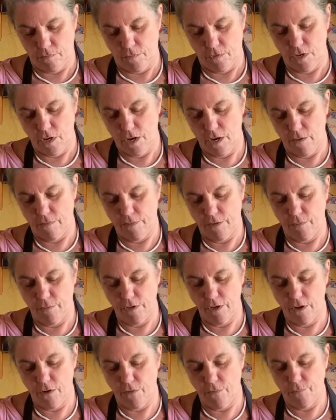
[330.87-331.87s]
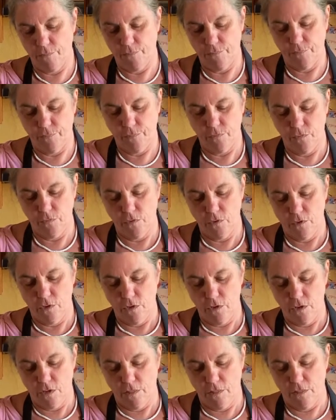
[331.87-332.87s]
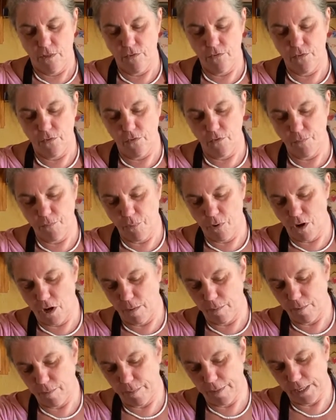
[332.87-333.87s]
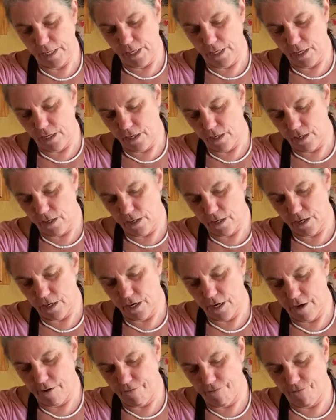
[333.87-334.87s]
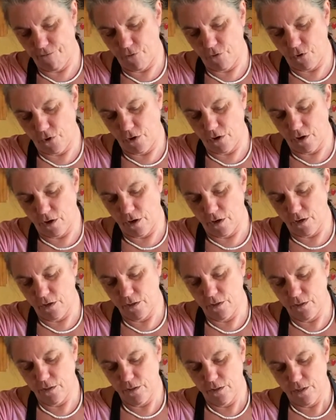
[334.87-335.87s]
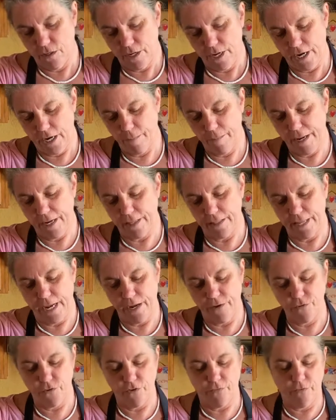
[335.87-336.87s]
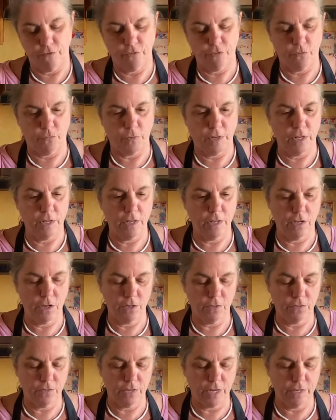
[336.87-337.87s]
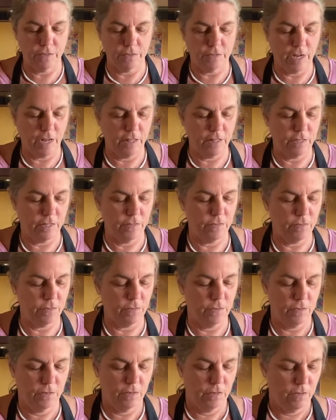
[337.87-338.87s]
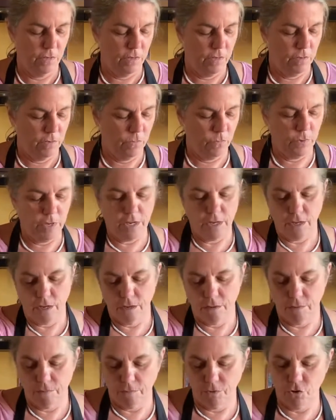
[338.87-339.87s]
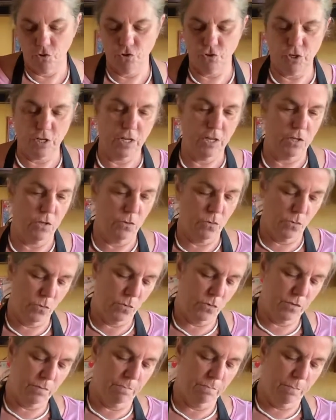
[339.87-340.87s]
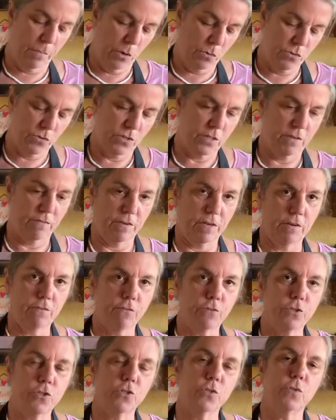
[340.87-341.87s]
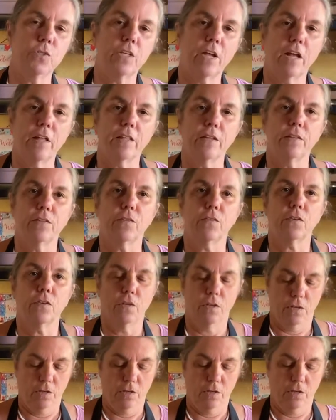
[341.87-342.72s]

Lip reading: Okay, there we go. This is probably enough for, you can make it last over 3 good sized salads. We usually use most of it for 2 salads.